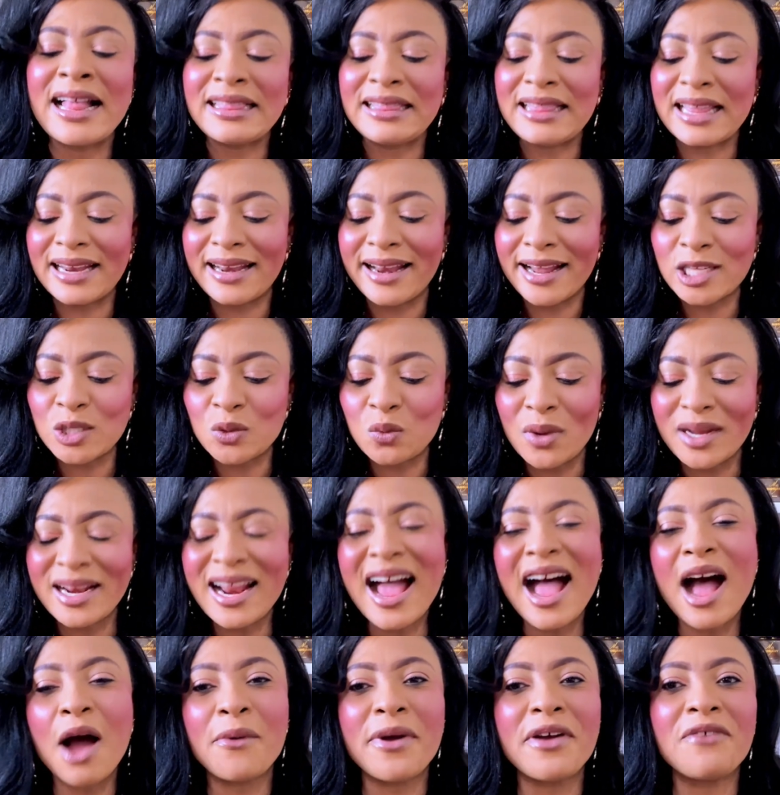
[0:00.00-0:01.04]
The next one,
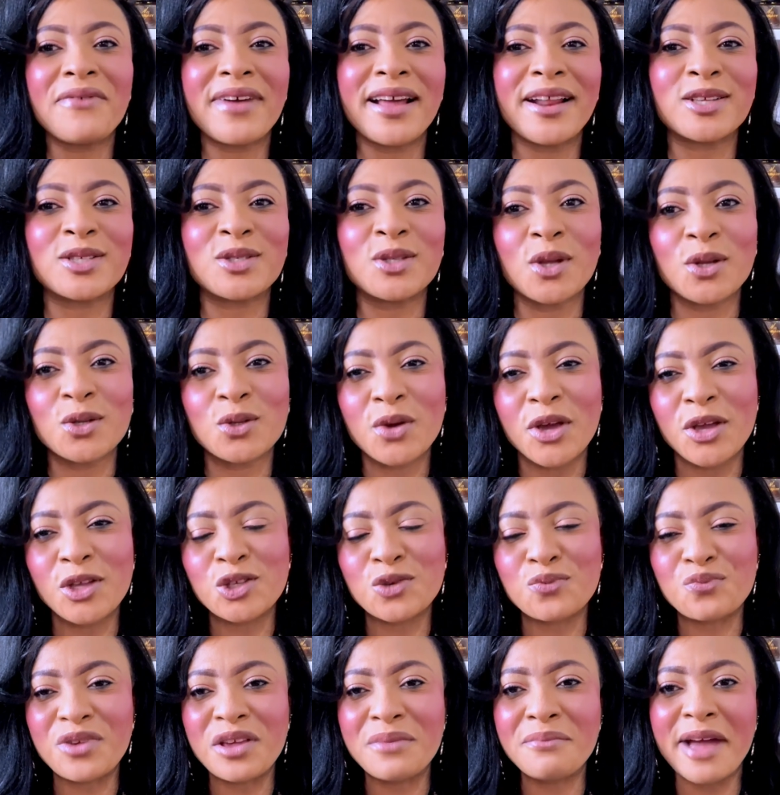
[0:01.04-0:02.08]
however, is not going
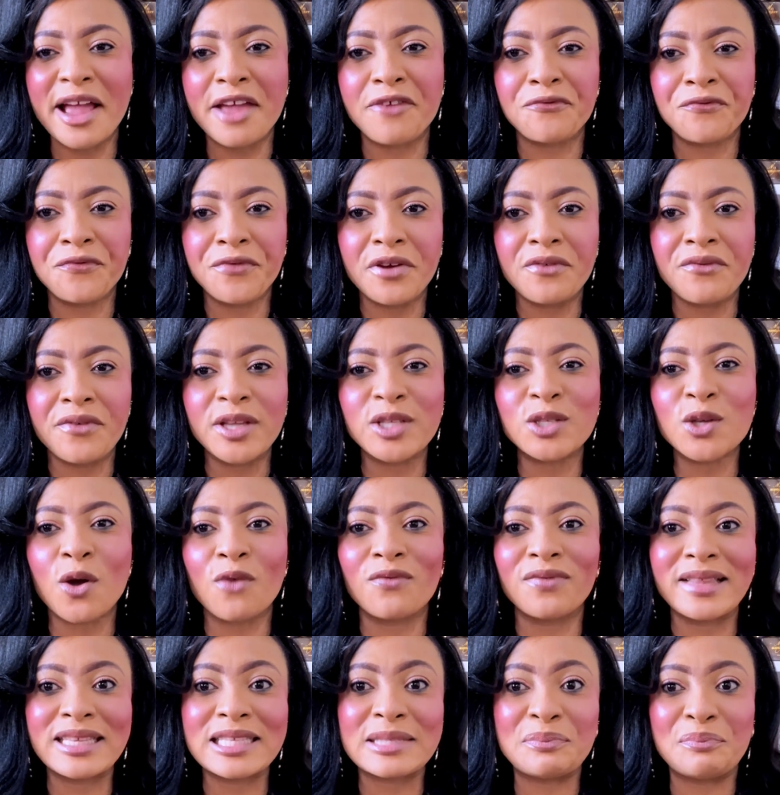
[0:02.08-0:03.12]
to be my favorite
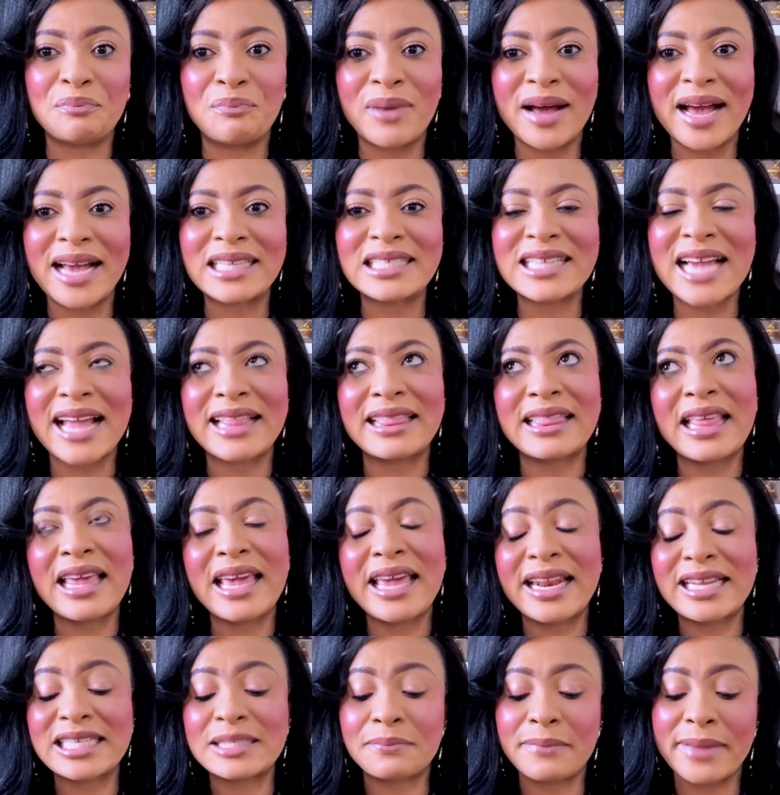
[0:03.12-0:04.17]
of this bunch. I think
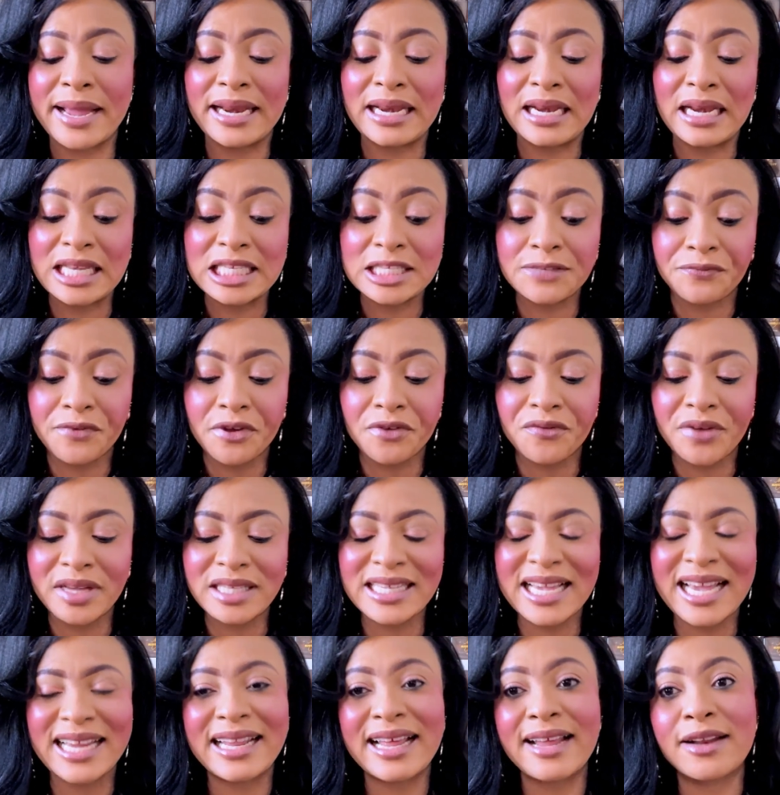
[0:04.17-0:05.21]
it is my least
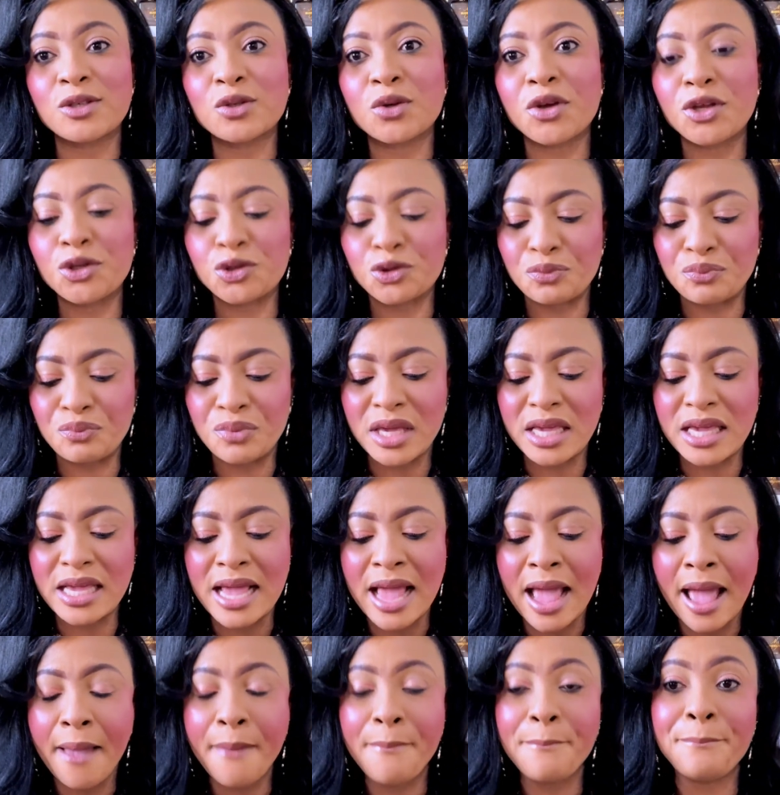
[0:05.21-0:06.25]
favorite, and that is going to be
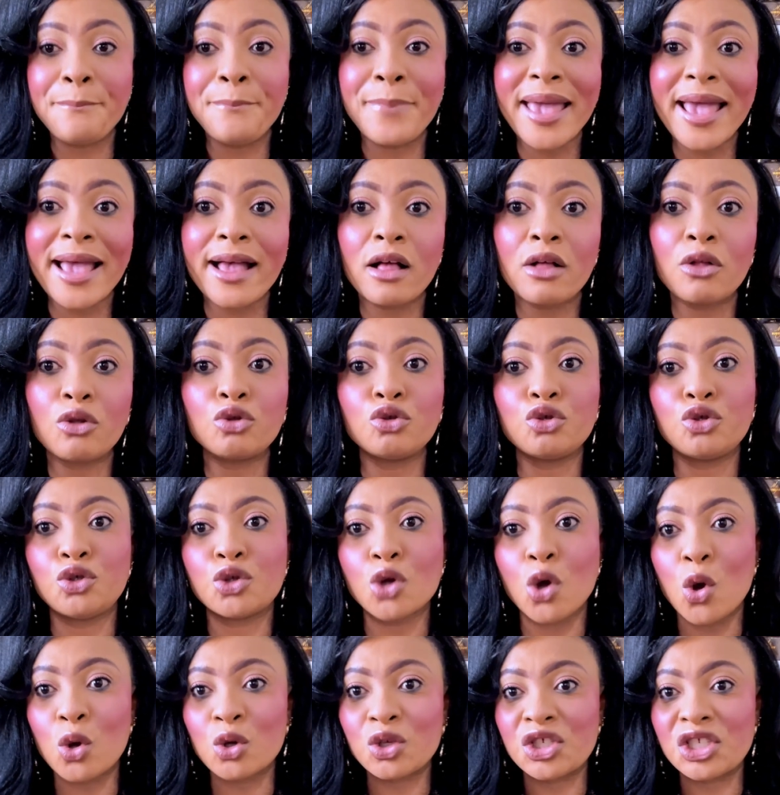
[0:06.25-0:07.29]
Belle
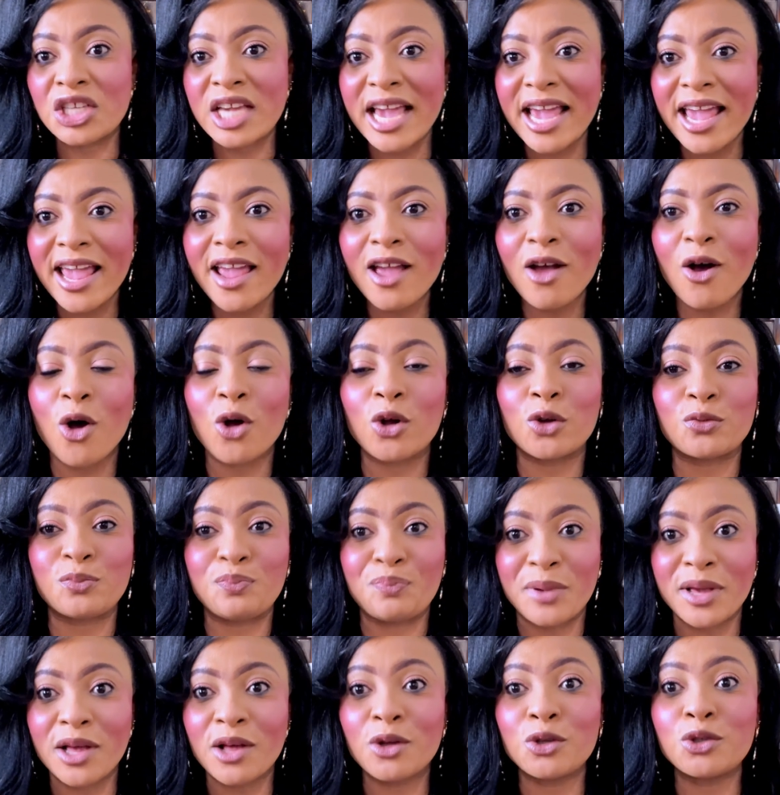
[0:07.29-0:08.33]
Dolce or
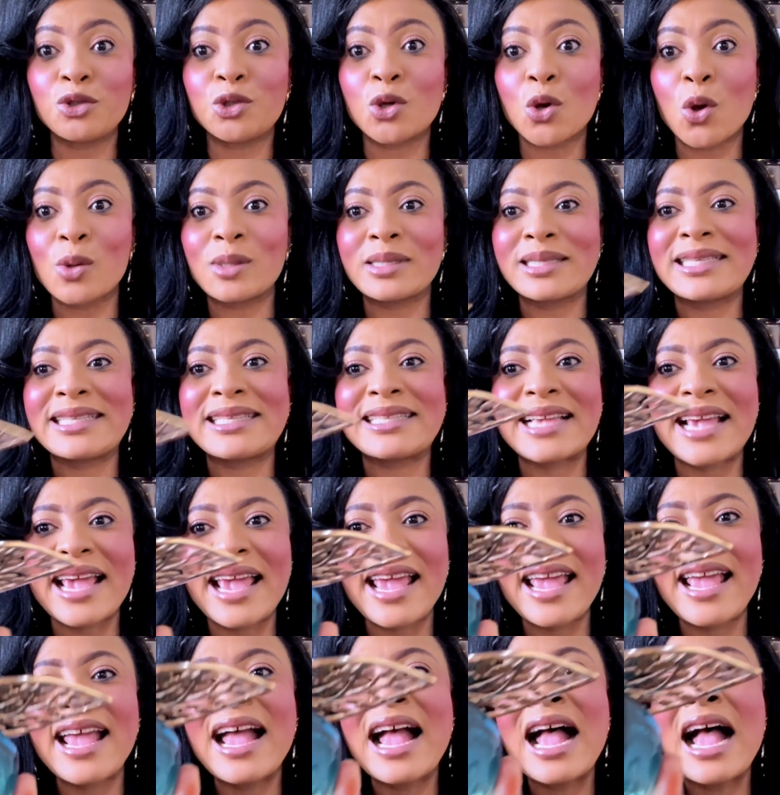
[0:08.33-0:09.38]
Belle
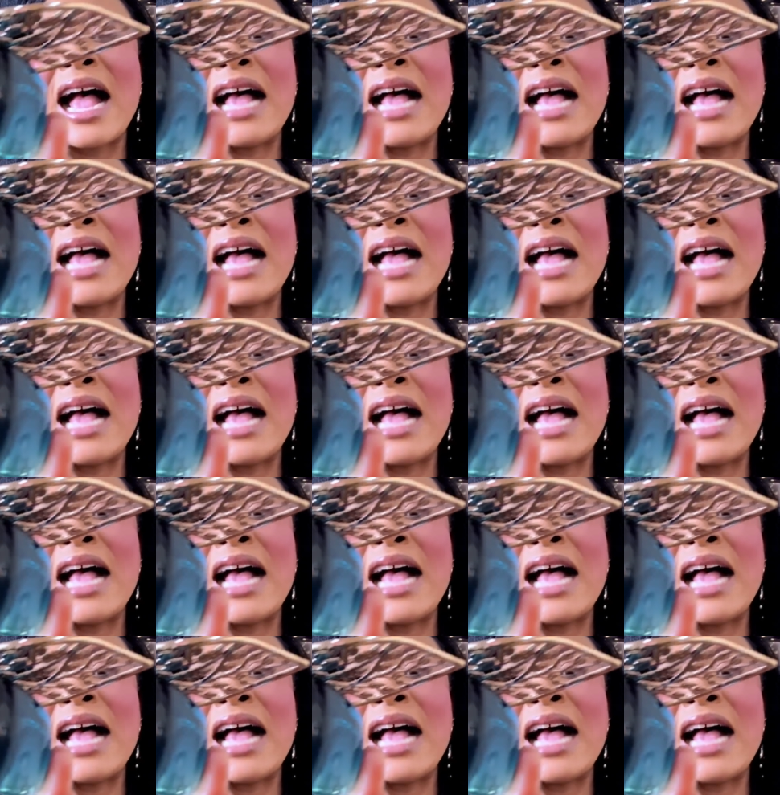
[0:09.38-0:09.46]
Dolce.